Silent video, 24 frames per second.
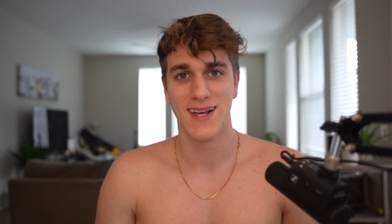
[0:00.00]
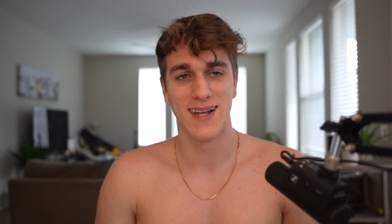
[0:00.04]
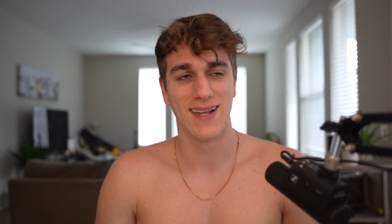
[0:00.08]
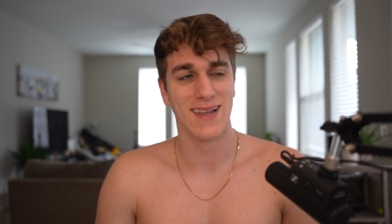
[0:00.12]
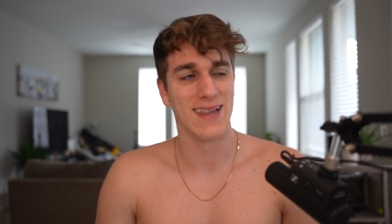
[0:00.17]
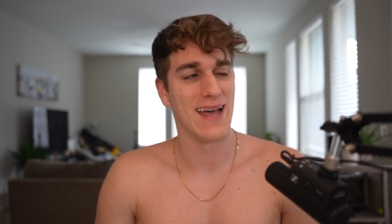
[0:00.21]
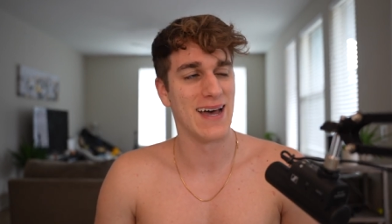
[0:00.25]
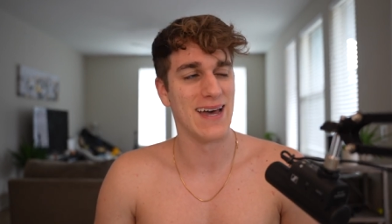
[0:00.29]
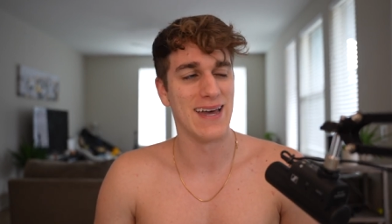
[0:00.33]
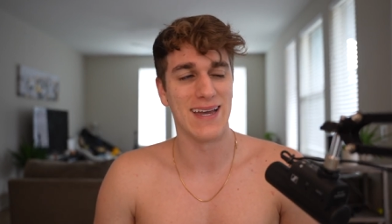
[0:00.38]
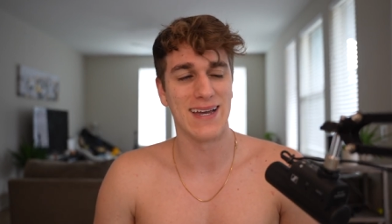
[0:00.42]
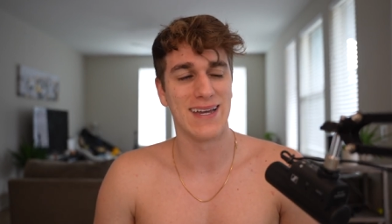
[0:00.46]

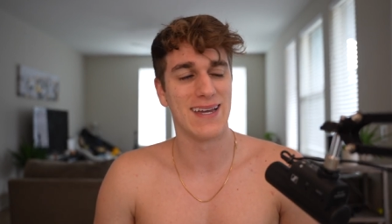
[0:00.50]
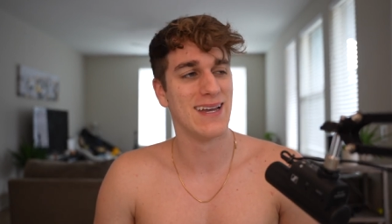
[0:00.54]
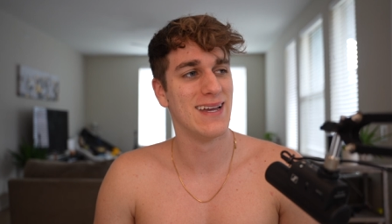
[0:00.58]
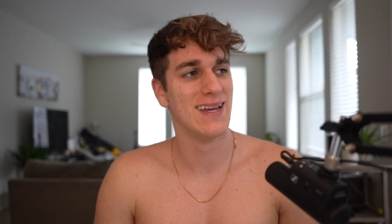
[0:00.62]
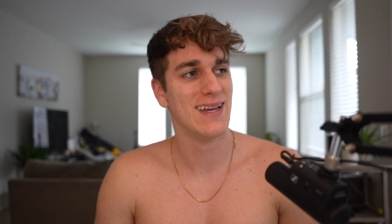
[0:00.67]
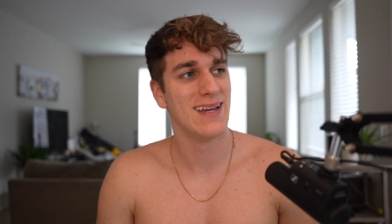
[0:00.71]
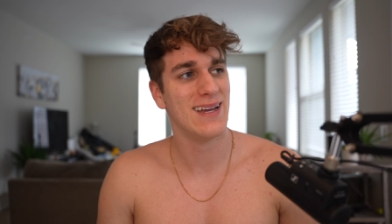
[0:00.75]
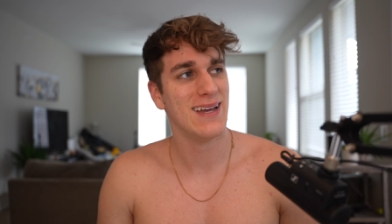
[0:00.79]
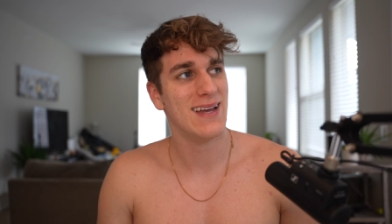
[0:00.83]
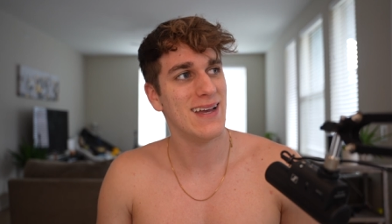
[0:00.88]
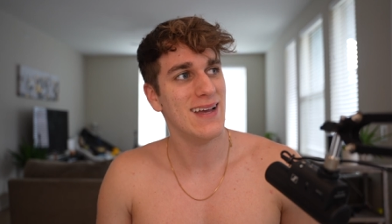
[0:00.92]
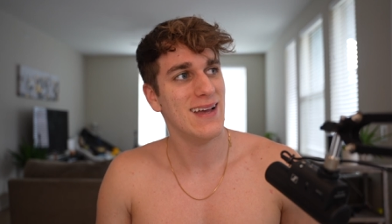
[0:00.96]
Like,
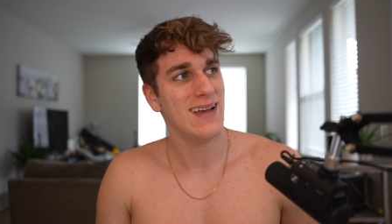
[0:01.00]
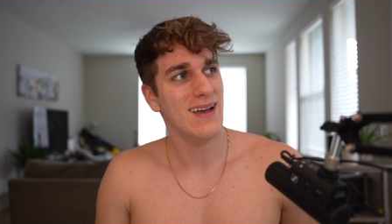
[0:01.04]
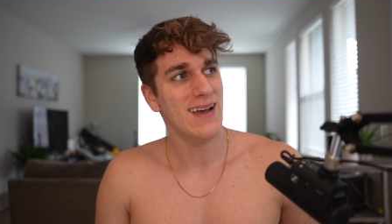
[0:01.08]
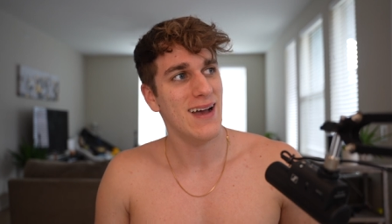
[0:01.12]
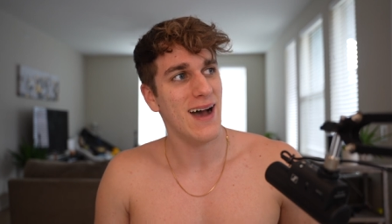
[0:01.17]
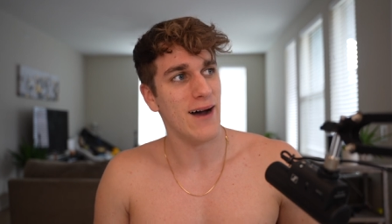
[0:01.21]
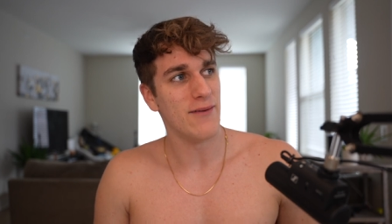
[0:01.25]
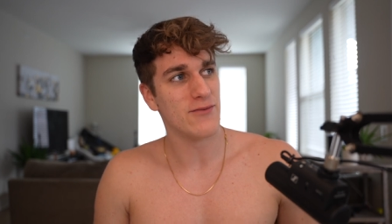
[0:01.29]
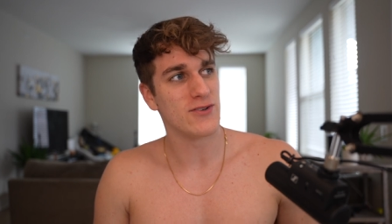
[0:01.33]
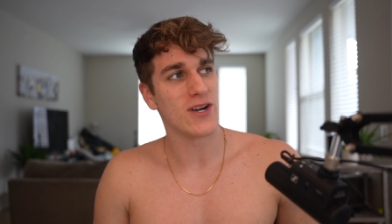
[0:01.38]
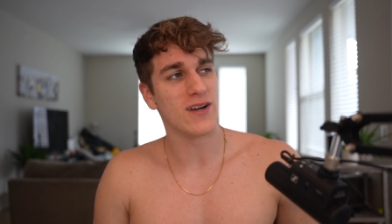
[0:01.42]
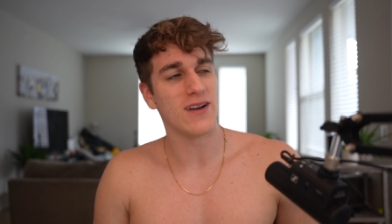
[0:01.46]

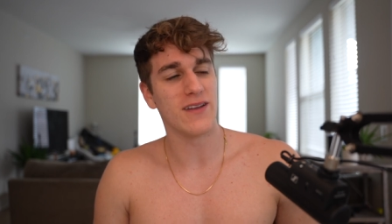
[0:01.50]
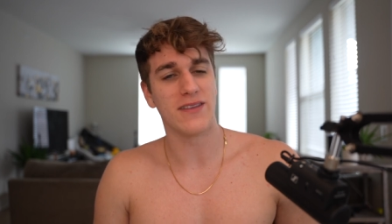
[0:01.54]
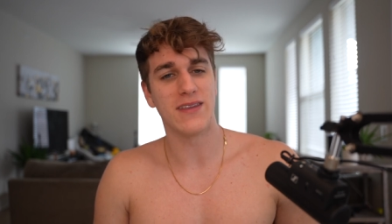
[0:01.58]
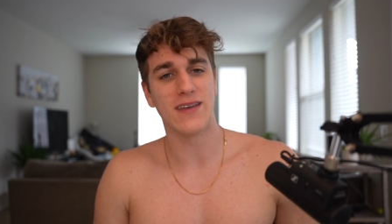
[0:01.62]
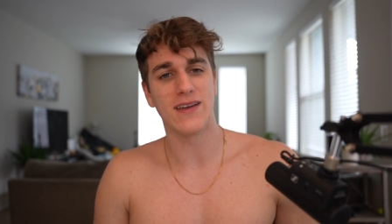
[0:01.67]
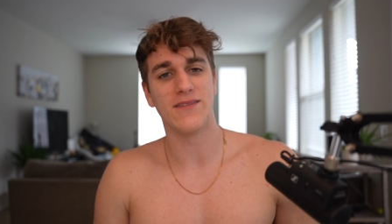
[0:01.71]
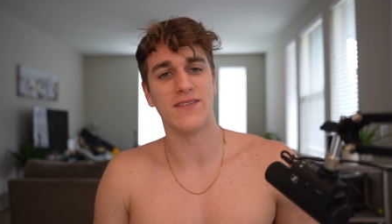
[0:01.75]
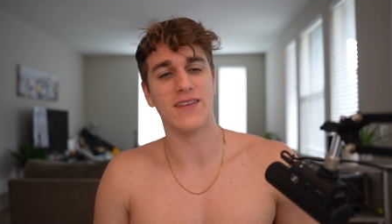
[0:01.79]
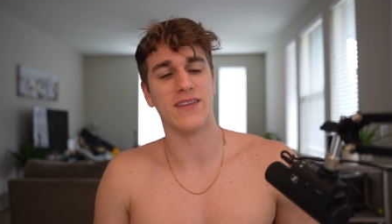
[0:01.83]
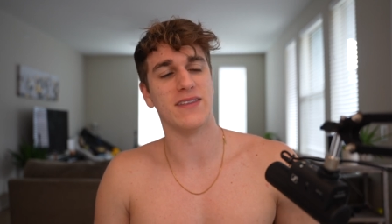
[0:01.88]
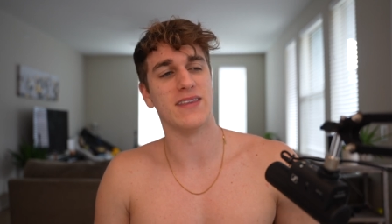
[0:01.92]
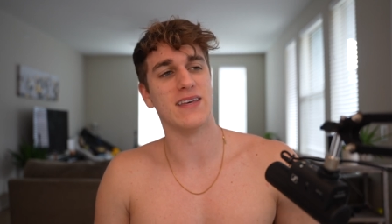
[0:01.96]
I'm trying to
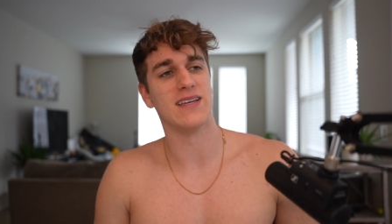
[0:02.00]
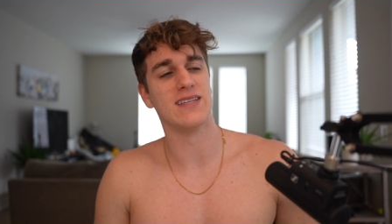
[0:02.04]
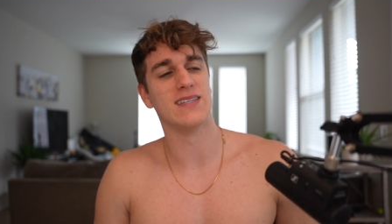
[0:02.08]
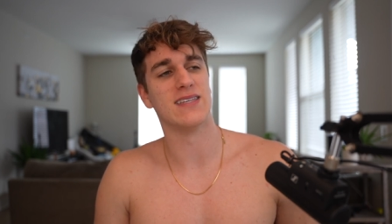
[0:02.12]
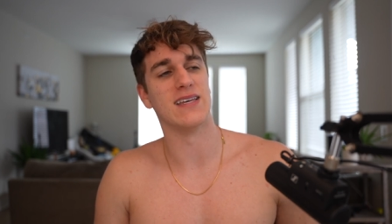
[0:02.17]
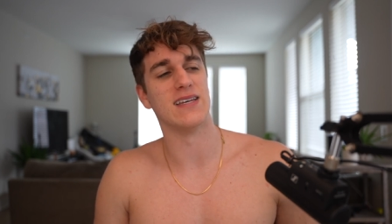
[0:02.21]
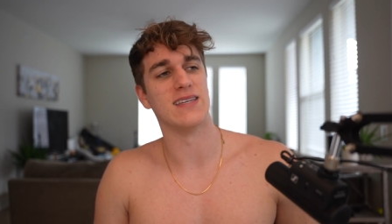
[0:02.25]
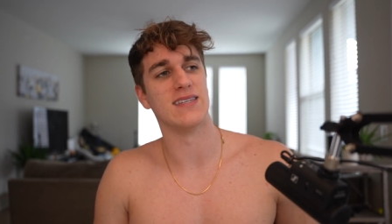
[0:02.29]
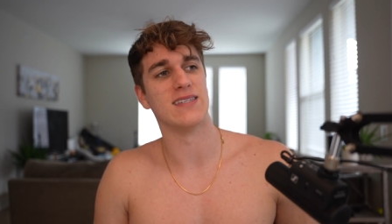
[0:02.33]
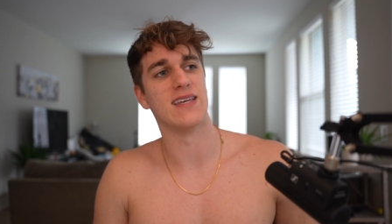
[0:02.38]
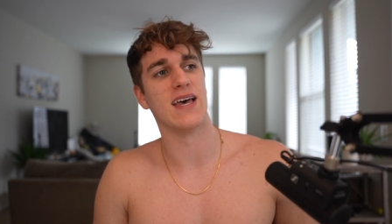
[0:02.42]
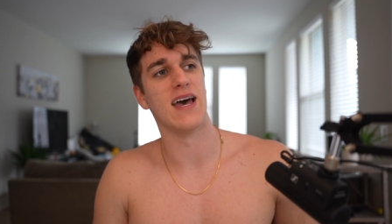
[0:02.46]
think of the things
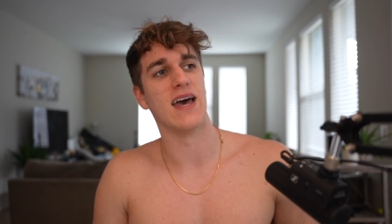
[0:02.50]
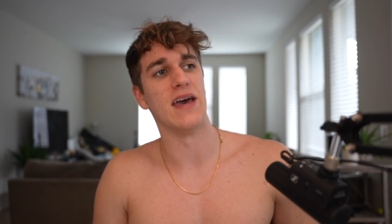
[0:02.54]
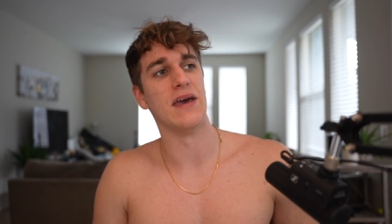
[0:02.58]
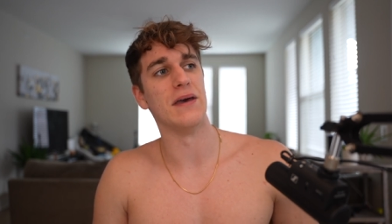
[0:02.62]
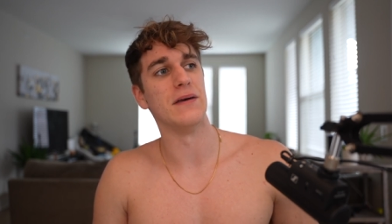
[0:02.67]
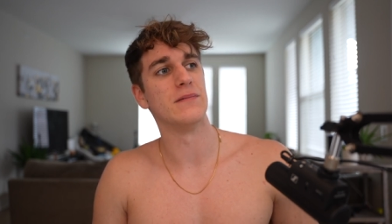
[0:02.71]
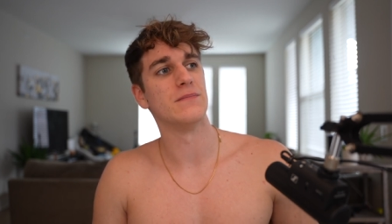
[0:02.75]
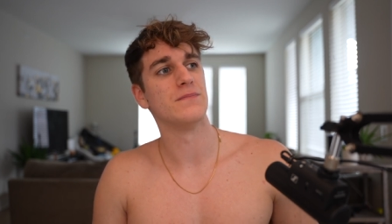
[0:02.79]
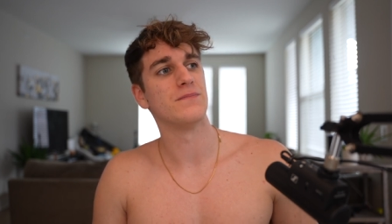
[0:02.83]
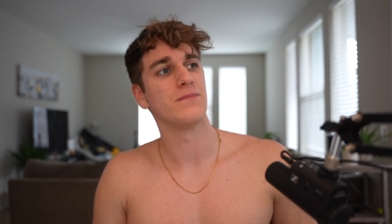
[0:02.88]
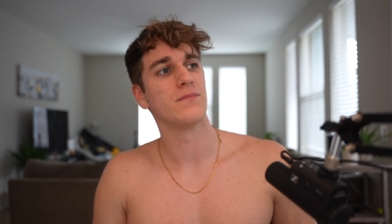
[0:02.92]
they say.